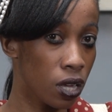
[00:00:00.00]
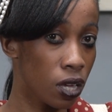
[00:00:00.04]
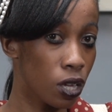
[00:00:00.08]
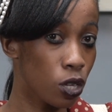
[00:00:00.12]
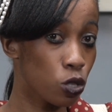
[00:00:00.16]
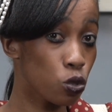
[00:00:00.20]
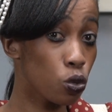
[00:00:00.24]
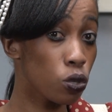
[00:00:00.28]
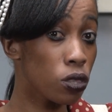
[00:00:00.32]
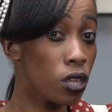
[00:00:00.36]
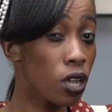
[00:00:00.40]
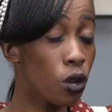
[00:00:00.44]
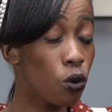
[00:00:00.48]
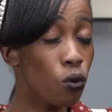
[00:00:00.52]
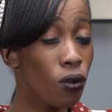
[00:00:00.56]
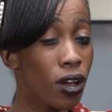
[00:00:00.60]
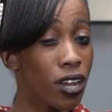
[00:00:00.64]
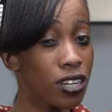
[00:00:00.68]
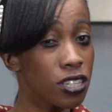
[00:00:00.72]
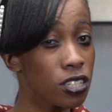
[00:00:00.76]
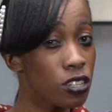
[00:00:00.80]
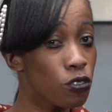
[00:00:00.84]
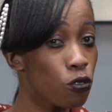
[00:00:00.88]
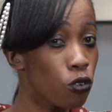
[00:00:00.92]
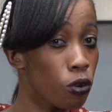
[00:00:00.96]
So they look
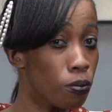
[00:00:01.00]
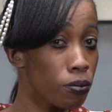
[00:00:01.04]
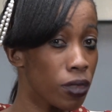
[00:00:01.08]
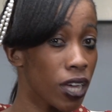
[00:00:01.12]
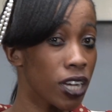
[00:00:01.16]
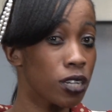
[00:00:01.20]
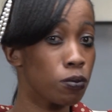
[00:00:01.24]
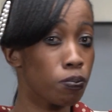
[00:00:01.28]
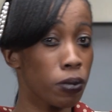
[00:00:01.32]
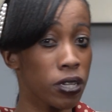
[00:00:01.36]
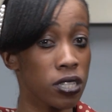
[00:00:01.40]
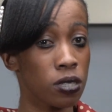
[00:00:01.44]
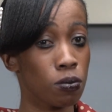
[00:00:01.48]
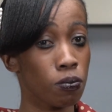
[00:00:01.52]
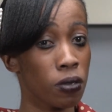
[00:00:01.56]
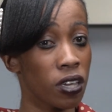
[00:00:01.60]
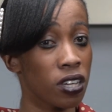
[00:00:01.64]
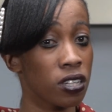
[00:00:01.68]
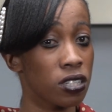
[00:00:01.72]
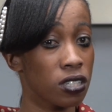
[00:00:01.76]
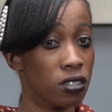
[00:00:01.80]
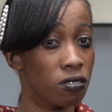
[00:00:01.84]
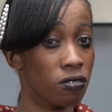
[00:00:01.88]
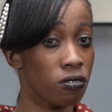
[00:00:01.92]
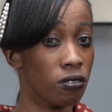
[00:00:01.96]
at it from that
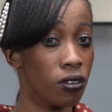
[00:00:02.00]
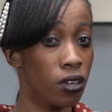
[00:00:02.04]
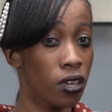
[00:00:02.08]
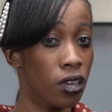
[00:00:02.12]
perspective.